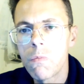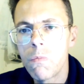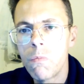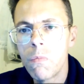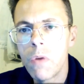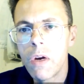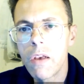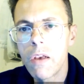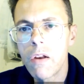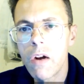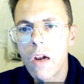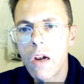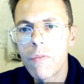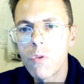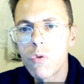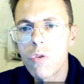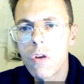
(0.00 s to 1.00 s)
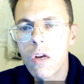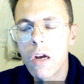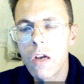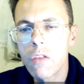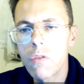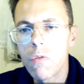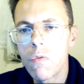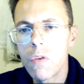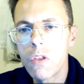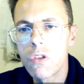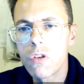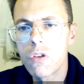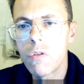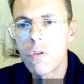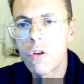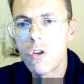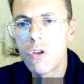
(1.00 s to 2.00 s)
My arrival to Katowice
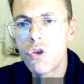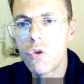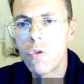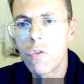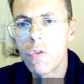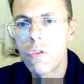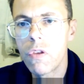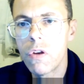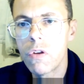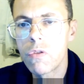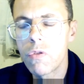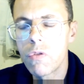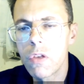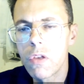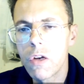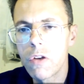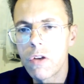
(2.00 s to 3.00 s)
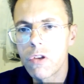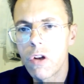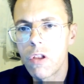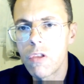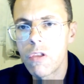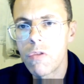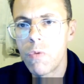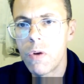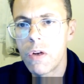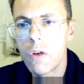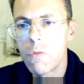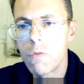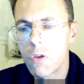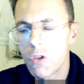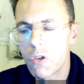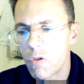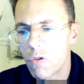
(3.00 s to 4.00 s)
on June 3rd, 2020
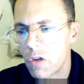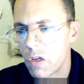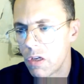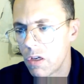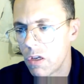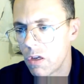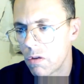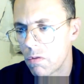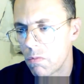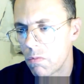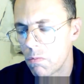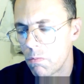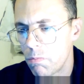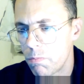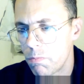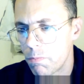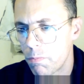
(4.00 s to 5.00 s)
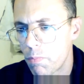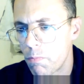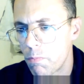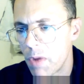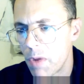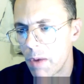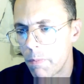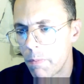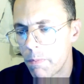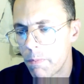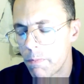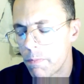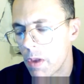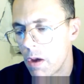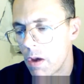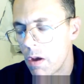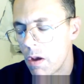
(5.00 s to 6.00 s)
was already my...
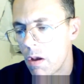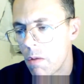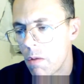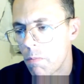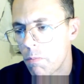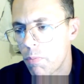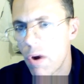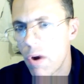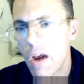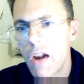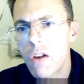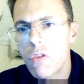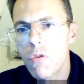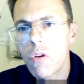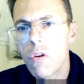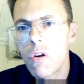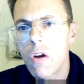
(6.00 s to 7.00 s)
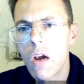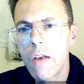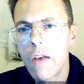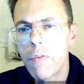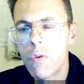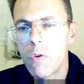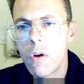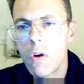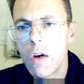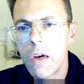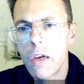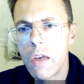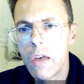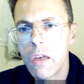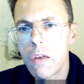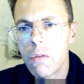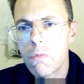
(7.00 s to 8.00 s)
Prior to arrival,
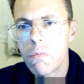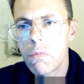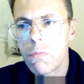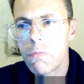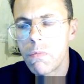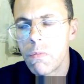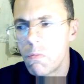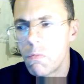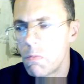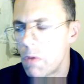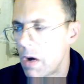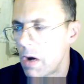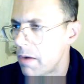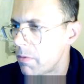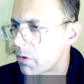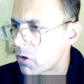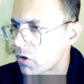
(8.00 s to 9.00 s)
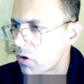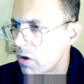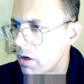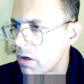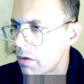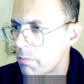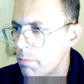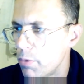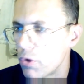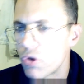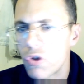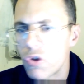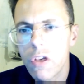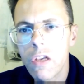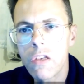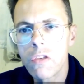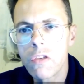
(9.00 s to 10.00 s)
I was already pushed
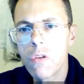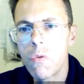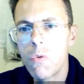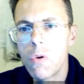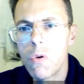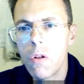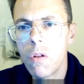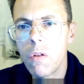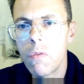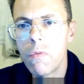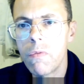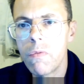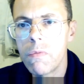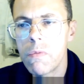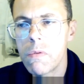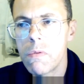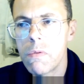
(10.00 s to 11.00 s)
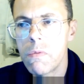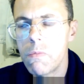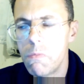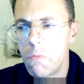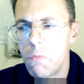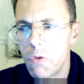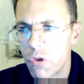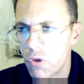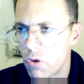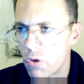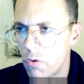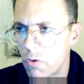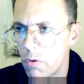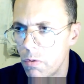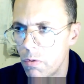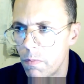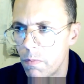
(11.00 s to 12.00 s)
against the wall
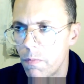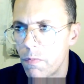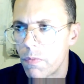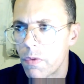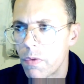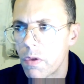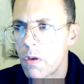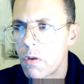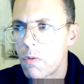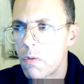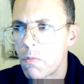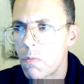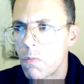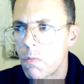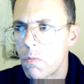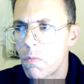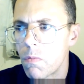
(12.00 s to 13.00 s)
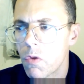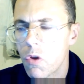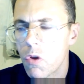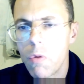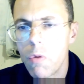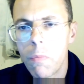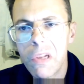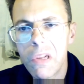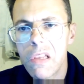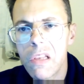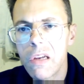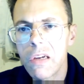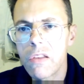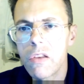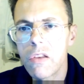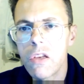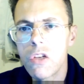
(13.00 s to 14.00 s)
through completely
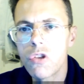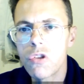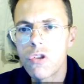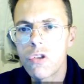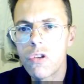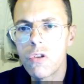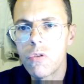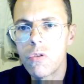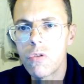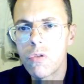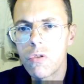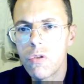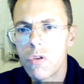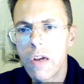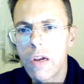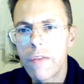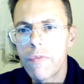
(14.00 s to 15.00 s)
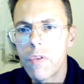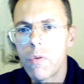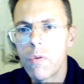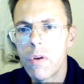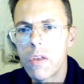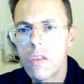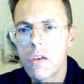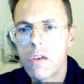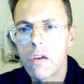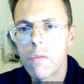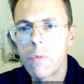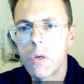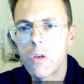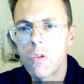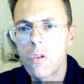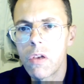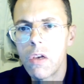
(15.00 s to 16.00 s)
other issues you have no idea about.